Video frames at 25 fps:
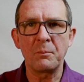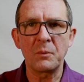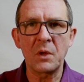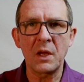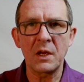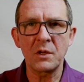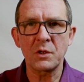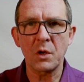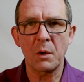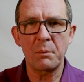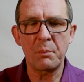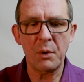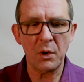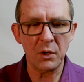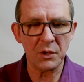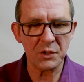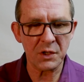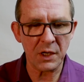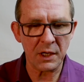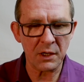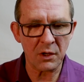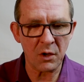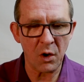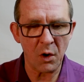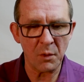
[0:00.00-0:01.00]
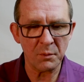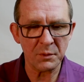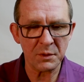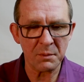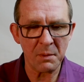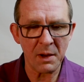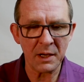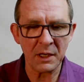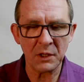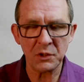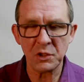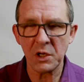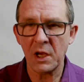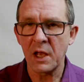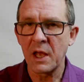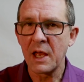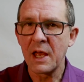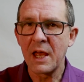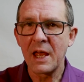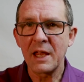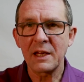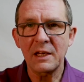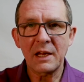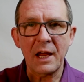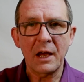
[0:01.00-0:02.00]
He's our policy and comms manager.
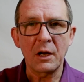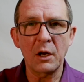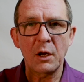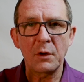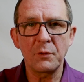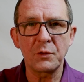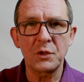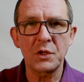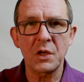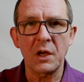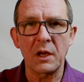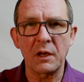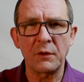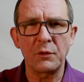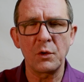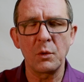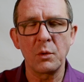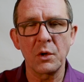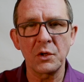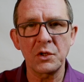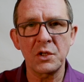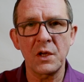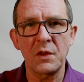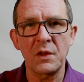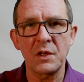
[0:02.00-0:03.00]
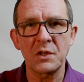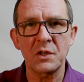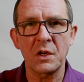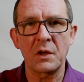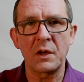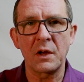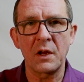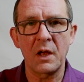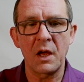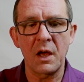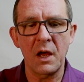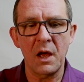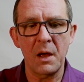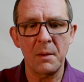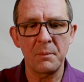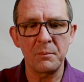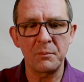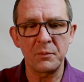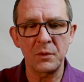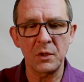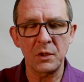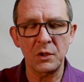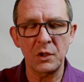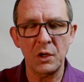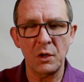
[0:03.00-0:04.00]
Get over to, if you're watching this on
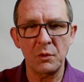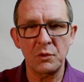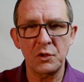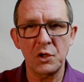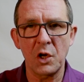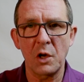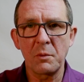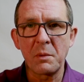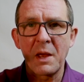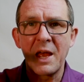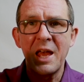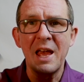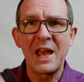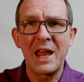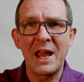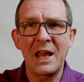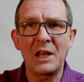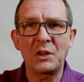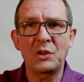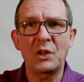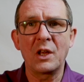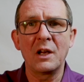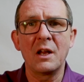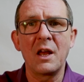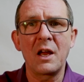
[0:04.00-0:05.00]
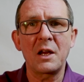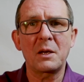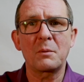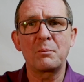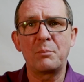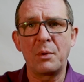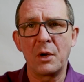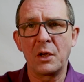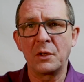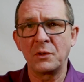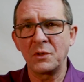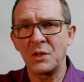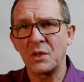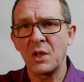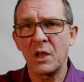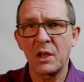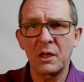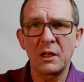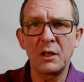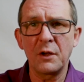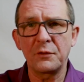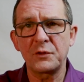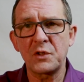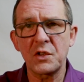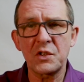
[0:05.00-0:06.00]
YouTube, hit the like button.
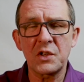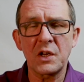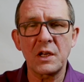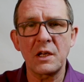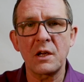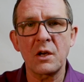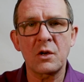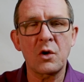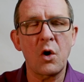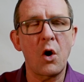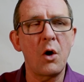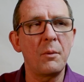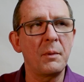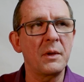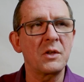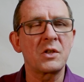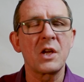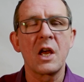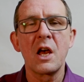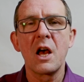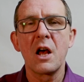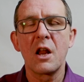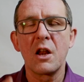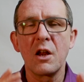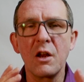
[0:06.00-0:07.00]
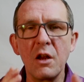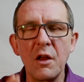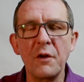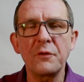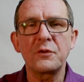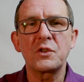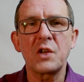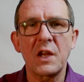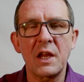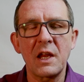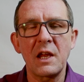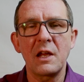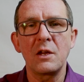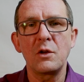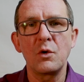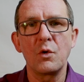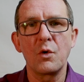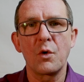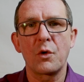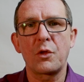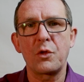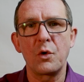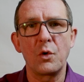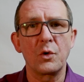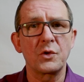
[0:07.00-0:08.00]
Love to see your comments. Love to hear
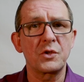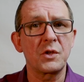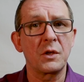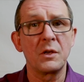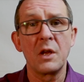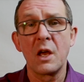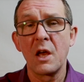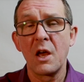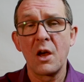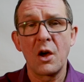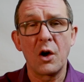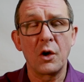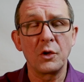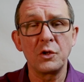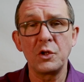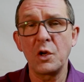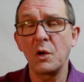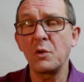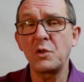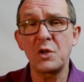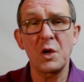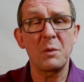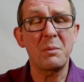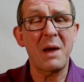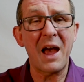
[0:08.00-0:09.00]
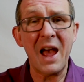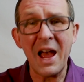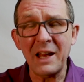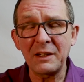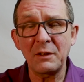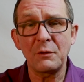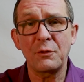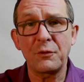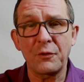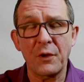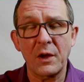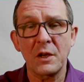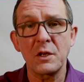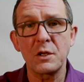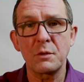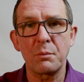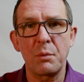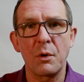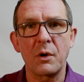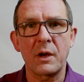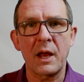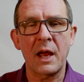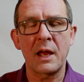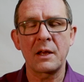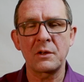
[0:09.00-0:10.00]
your thoughts on YouTube and in
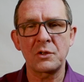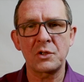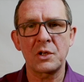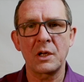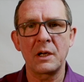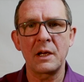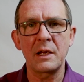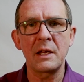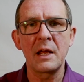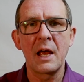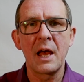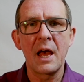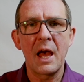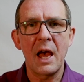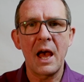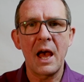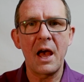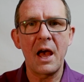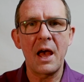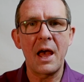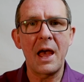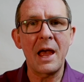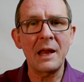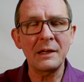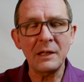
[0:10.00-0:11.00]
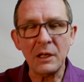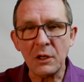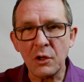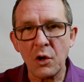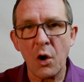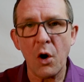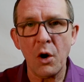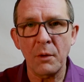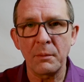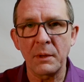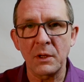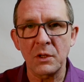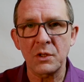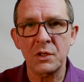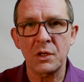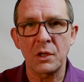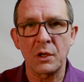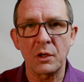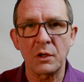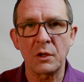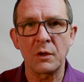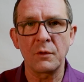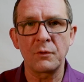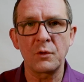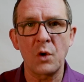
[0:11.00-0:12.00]
Facebook, actually. Any comments
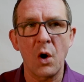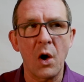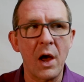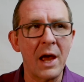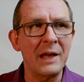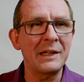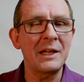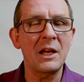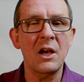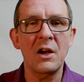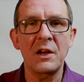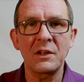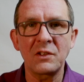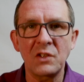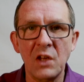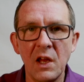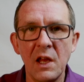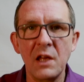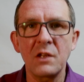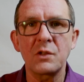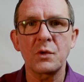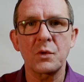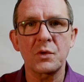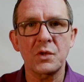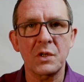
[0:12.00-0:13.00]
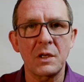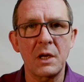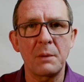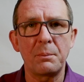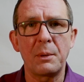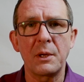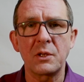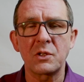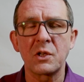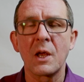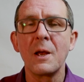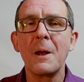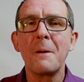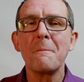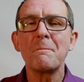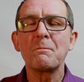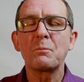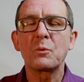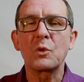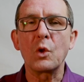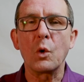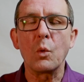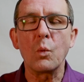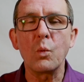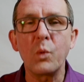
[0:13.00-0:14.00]
that you've got, any ideas or snippets
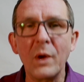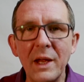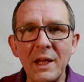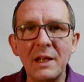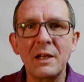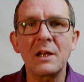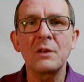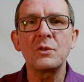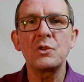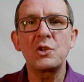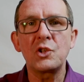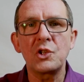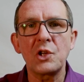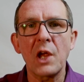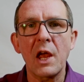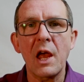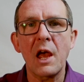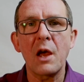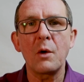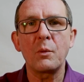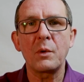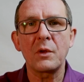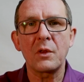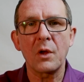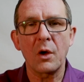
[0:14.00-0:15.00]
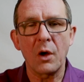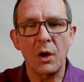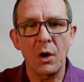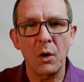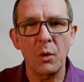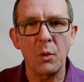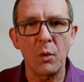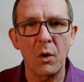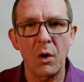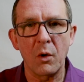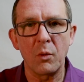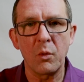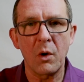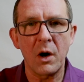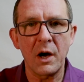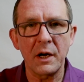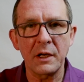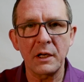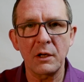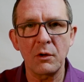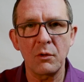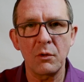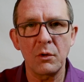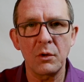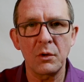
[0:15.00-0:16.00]
that we can share with a
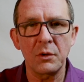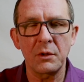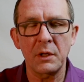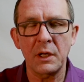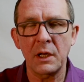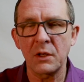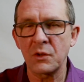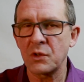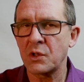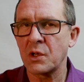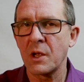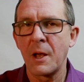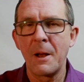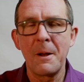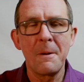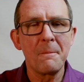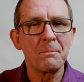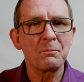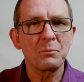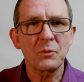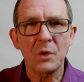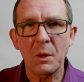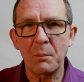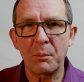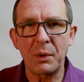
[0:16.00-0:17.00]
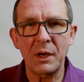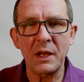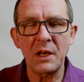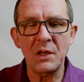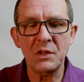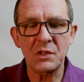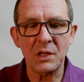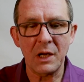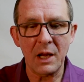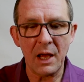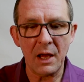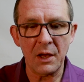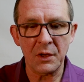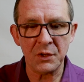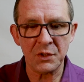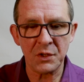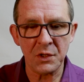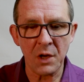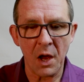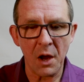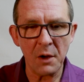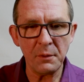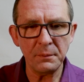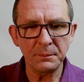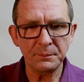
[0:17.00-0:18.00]
wider audience, please let us
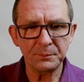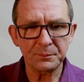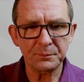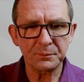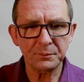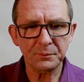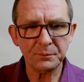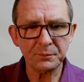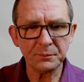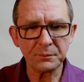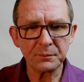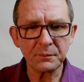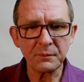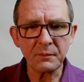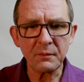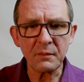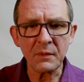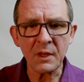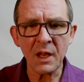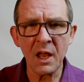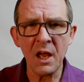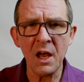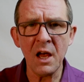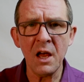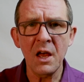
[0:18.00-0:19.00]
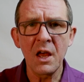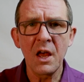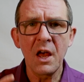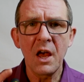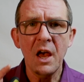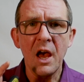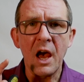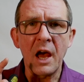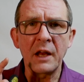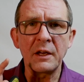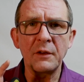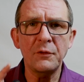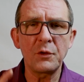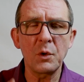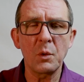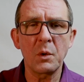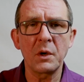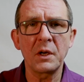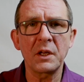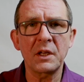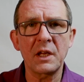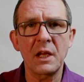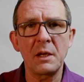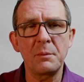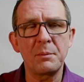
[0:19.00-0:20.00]
know. And if you
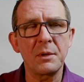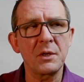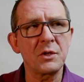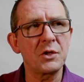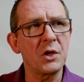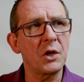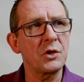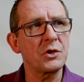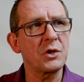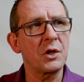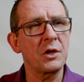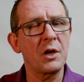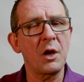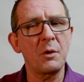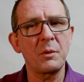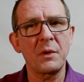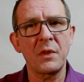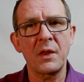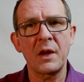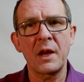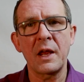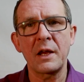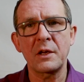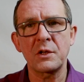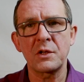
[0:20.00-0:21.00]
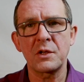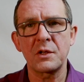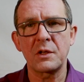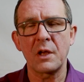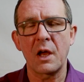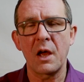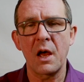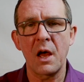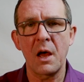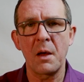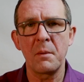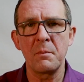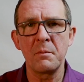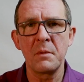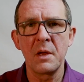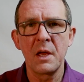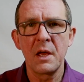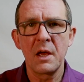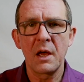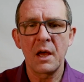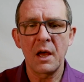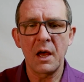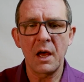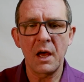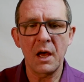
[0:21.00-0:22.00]
want to keep in touch and know when the next
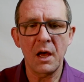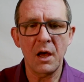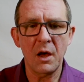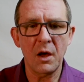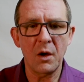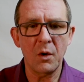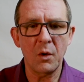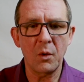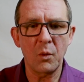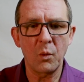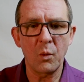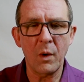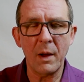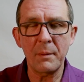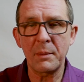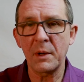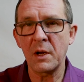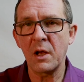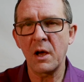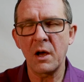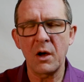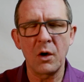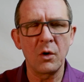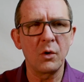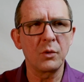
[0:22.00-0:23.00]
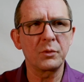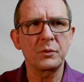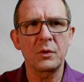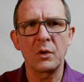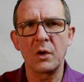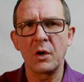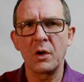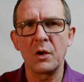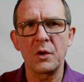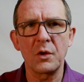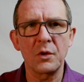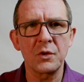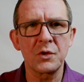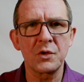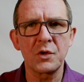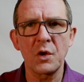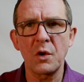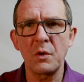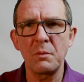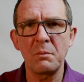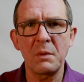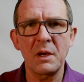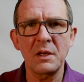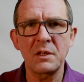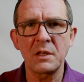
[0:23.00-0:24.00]
webinar or
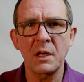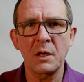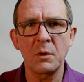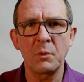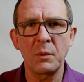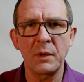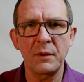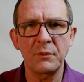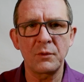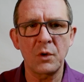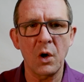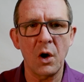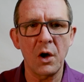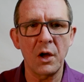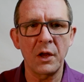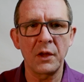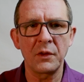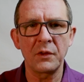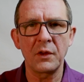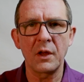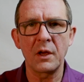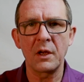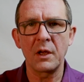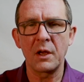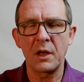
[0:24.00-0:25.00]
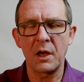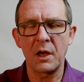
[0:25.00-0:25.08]
Zoom meeting we've got, and